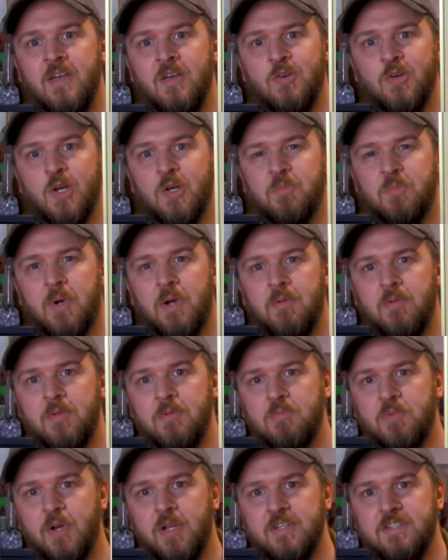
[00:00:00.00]
I'll probably
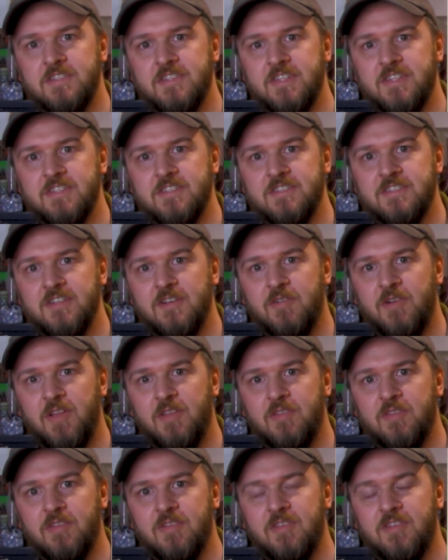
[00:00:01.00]
price this
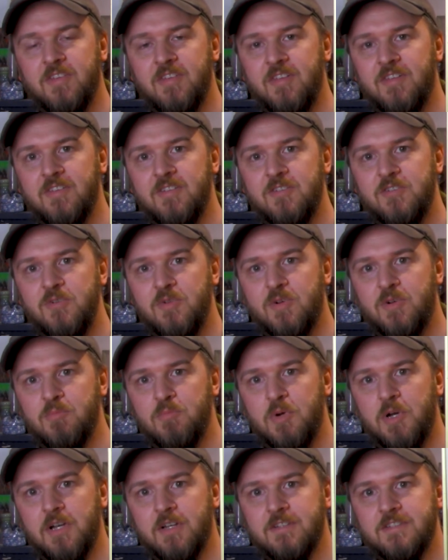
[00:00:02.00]
around
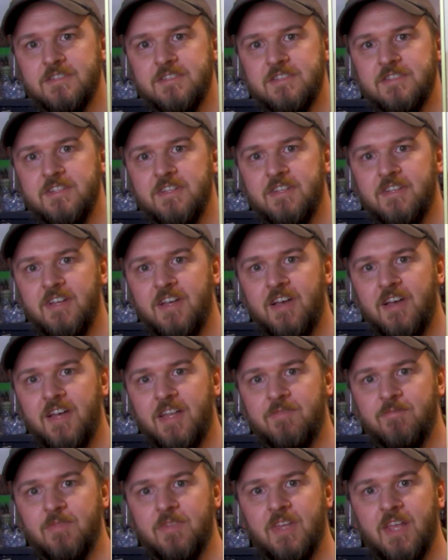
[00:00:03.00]
$200.
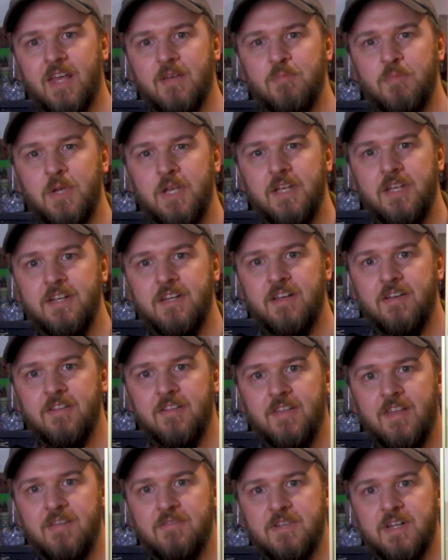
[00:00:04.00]
I paid
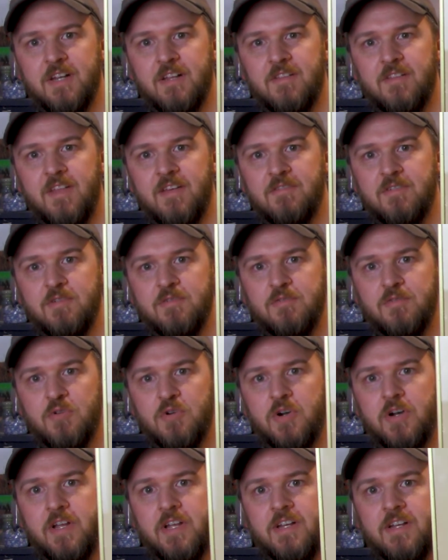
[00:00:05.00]
$11.11
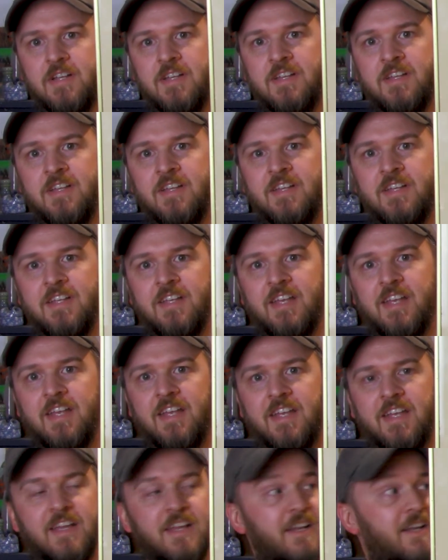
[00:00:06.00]
for it,
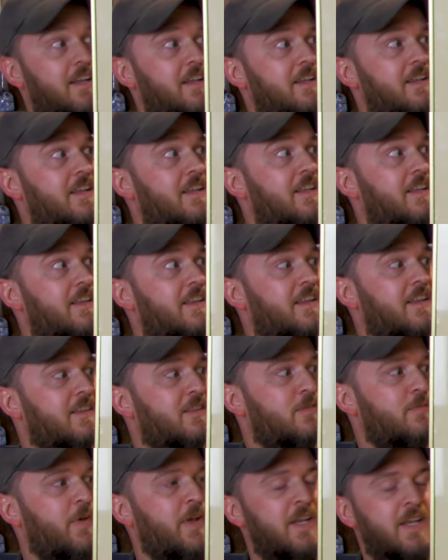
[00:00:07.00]
and
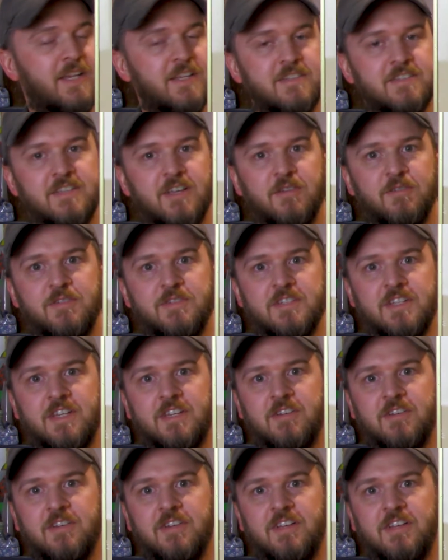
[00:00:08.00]
the painting itself is
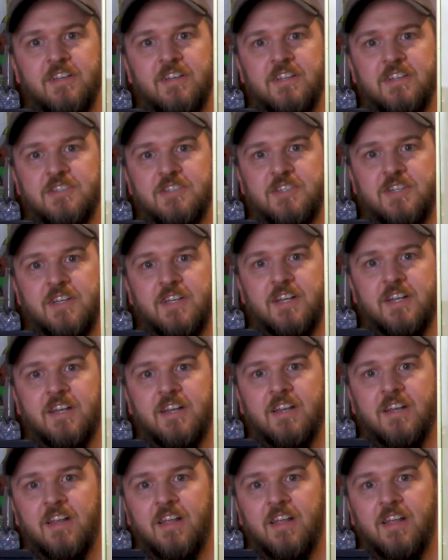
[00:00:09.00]
in good condition.